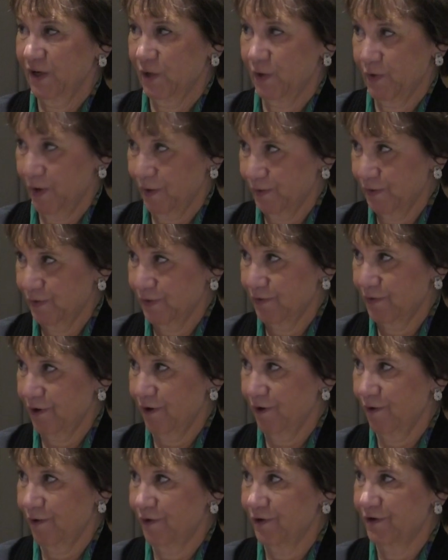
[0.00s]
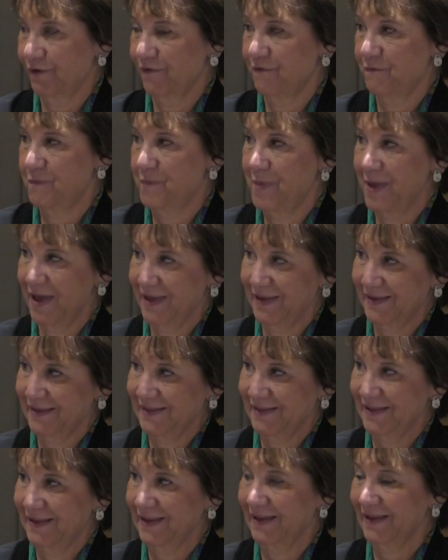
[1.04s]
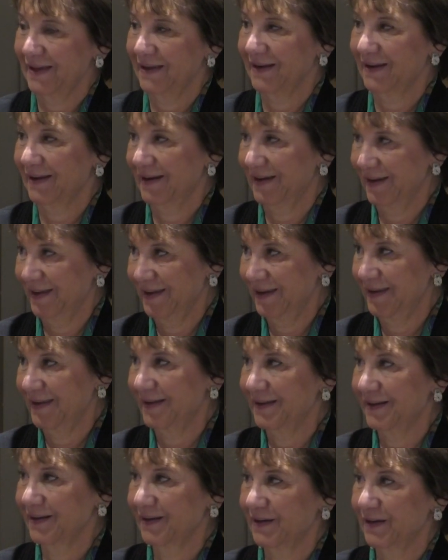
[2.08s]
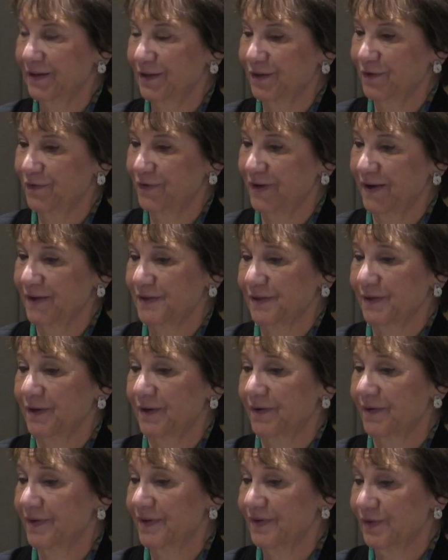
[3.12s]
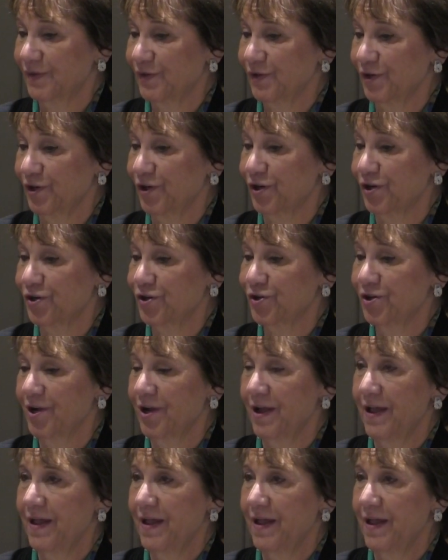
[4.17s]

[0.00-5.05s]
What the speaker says: crossroad of basic and clinical cardiovascular research.